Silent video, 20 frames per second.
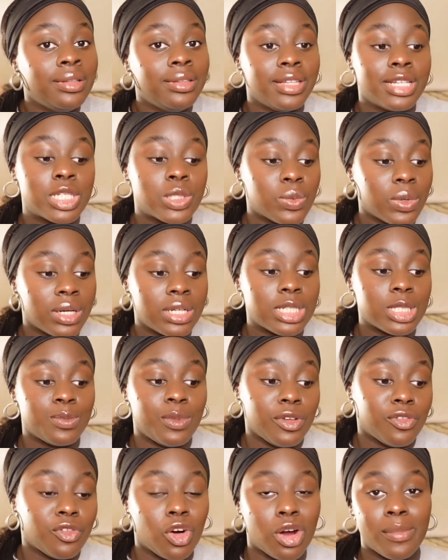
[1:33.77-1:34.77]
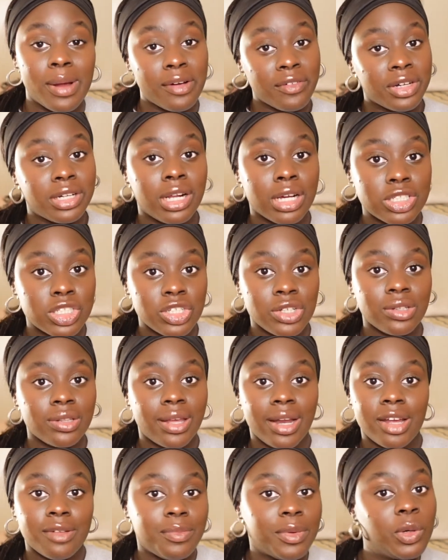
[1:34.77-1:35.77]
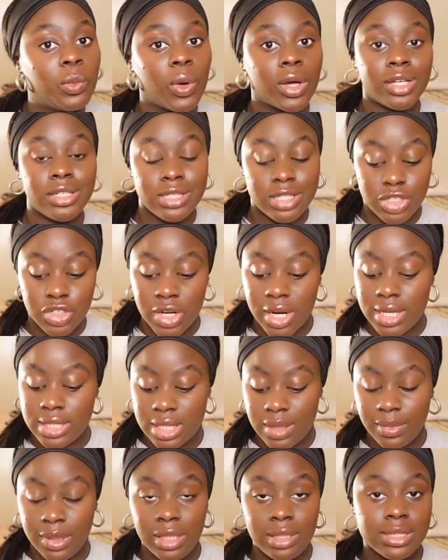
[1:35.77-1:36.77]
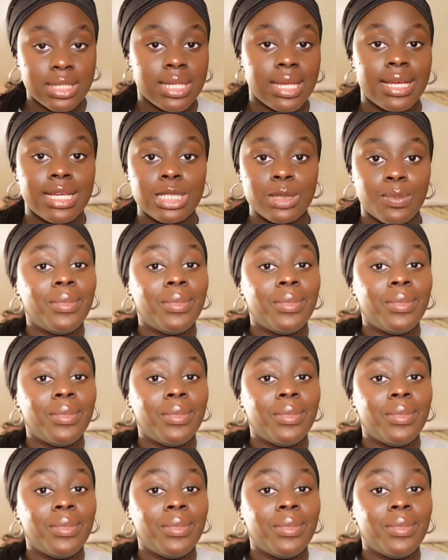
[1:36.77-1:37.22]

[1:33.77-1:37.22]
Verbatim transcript: this was before my reduction that I've been wanting to try some of these things,